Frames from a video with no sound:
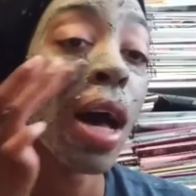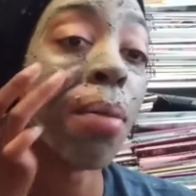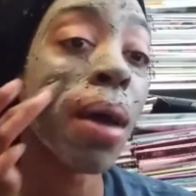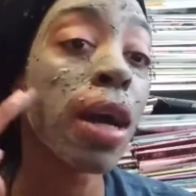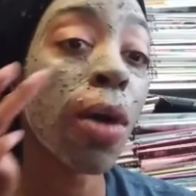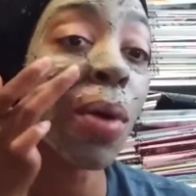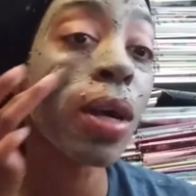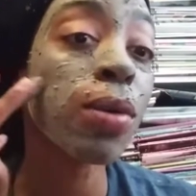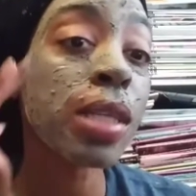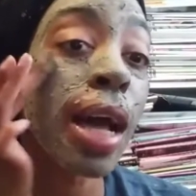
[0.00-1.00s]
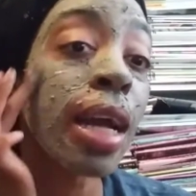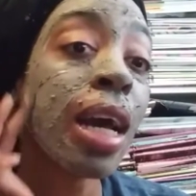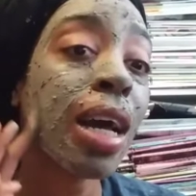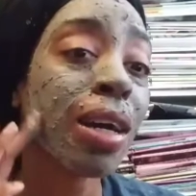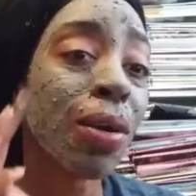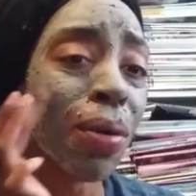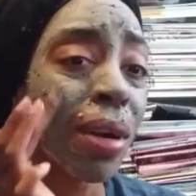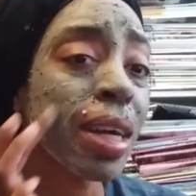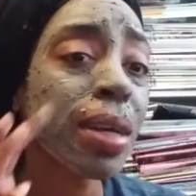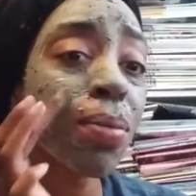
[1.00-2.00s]
And my coworker was like,
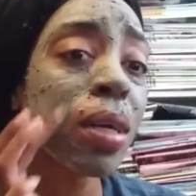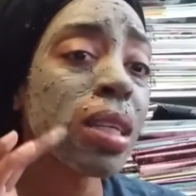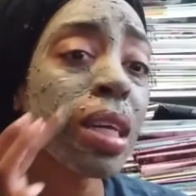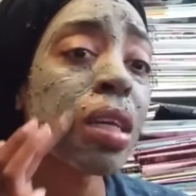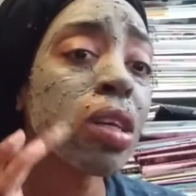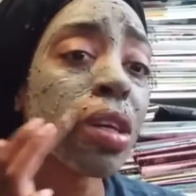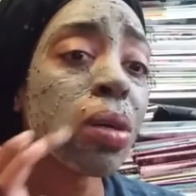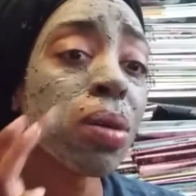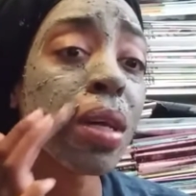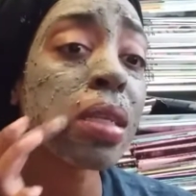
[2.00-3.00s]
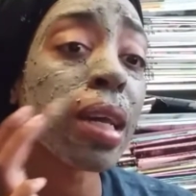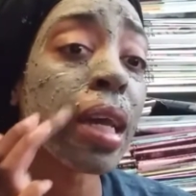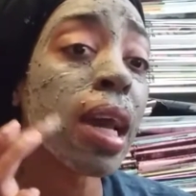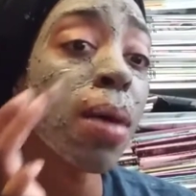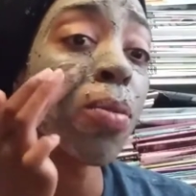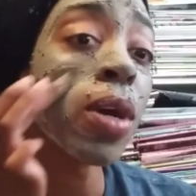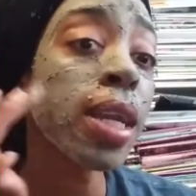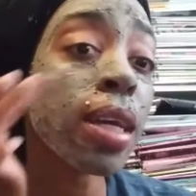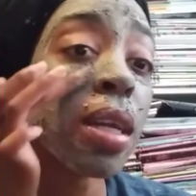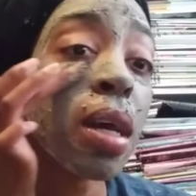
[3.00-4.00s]
Corey, really? You? And I was like, yeah, I'm
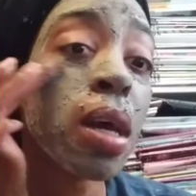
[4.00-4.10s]
winning.